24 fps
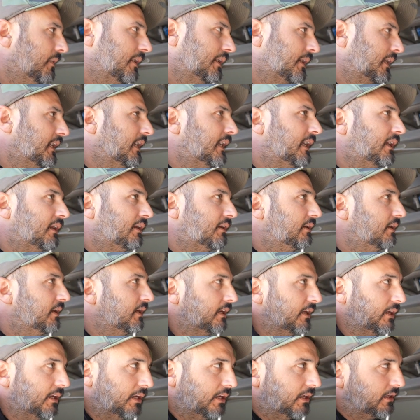again
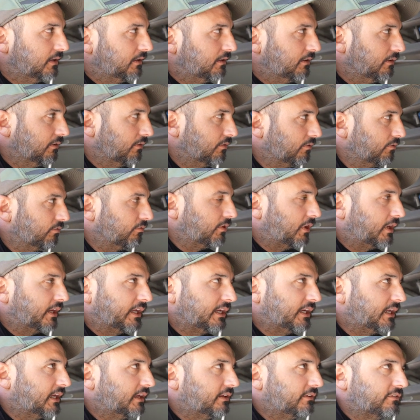
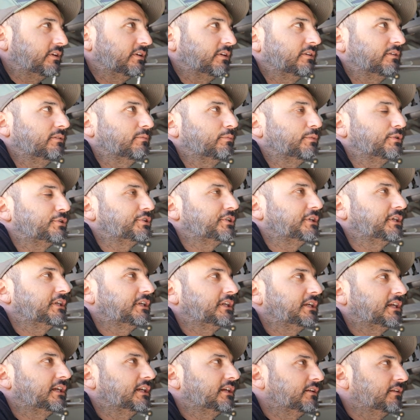Ryan has
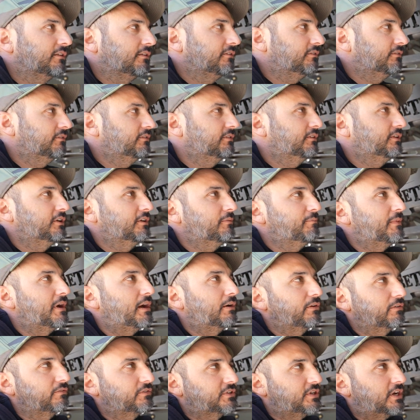machining, the
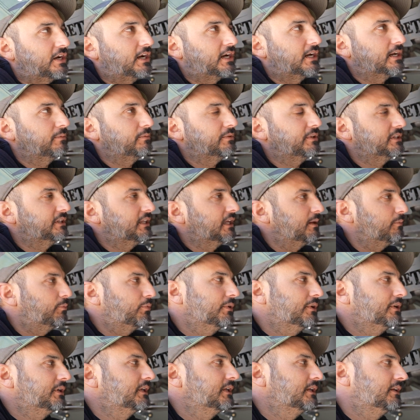amount of time that they
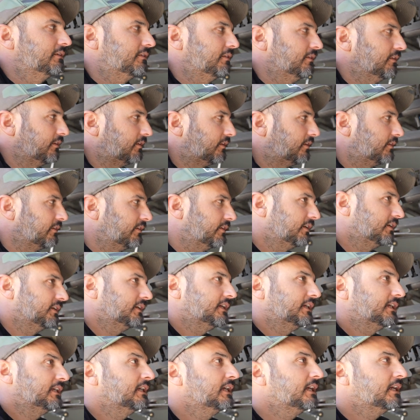put into the
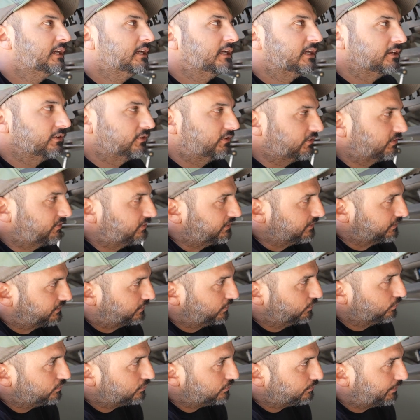R&D, just the
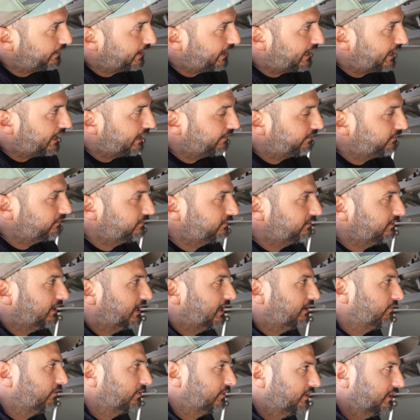tool paths,
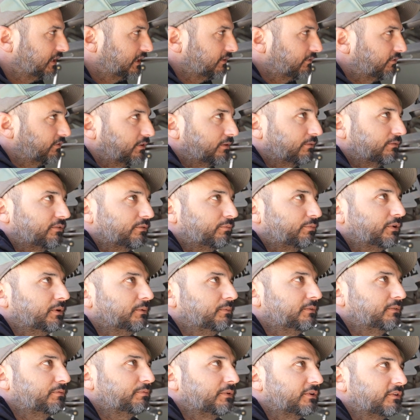everything serves a
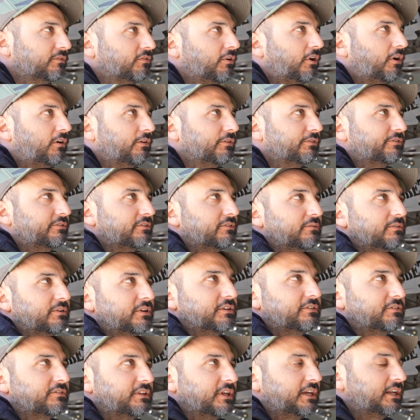purpose, but it's also
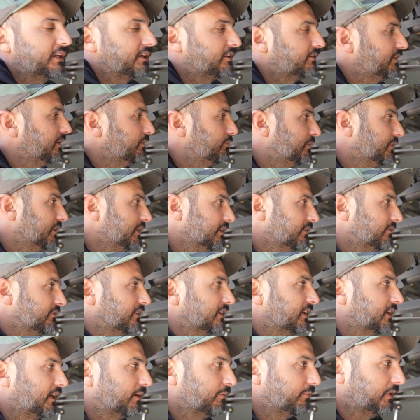aesthetically
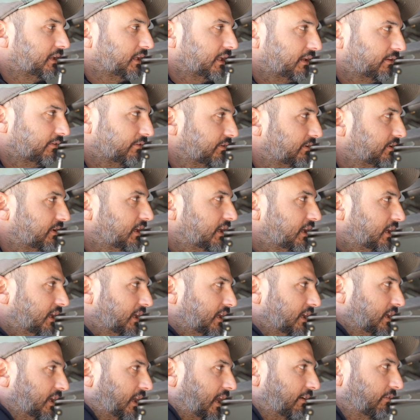pleasing. I mean, it
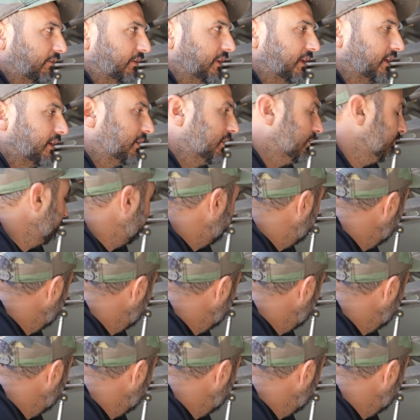everything comes